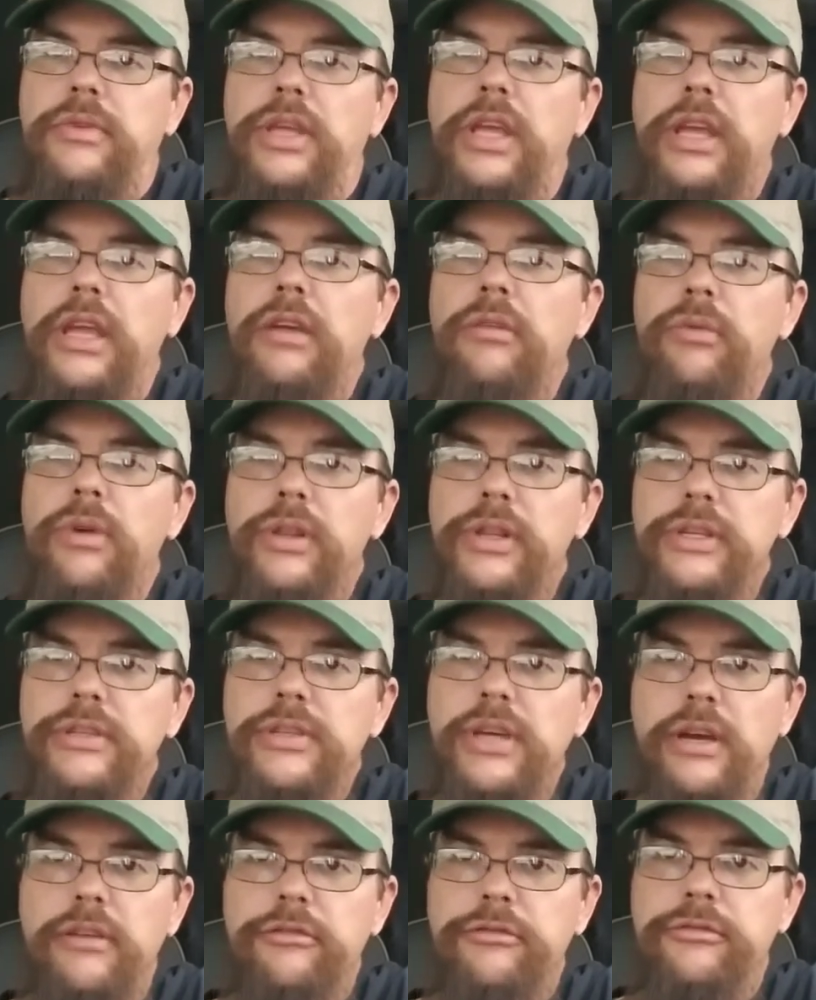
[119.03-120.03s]
It can get really
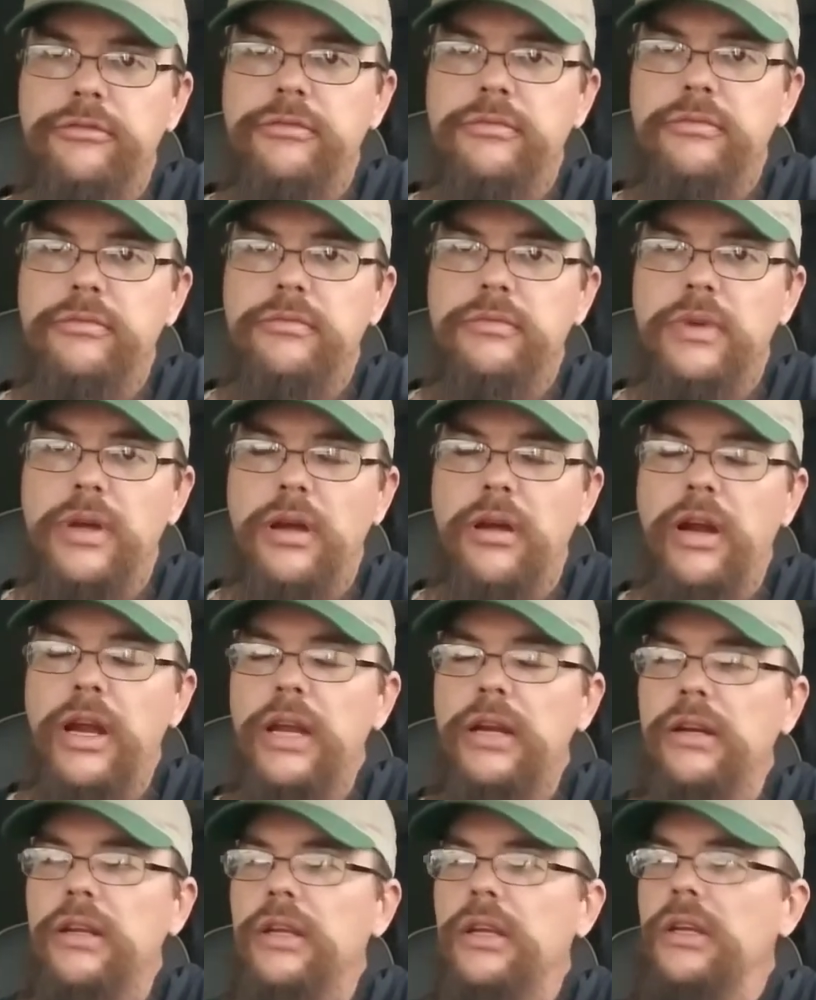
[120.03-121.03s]
tough. All
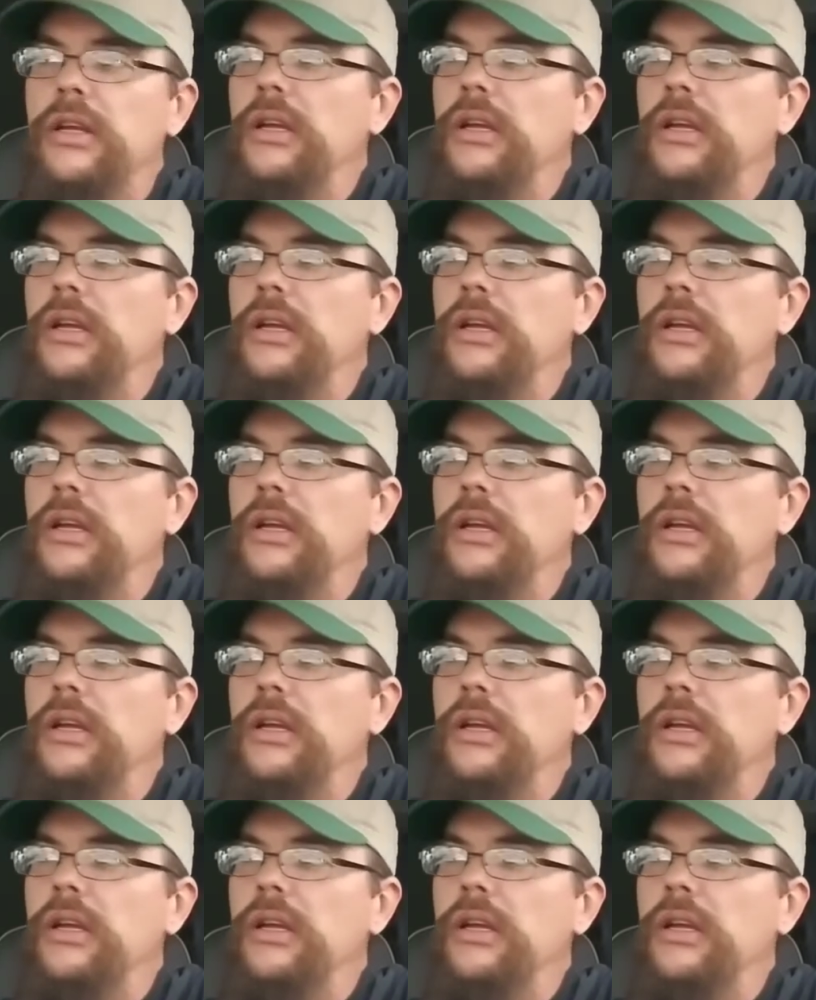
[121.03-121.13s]
right.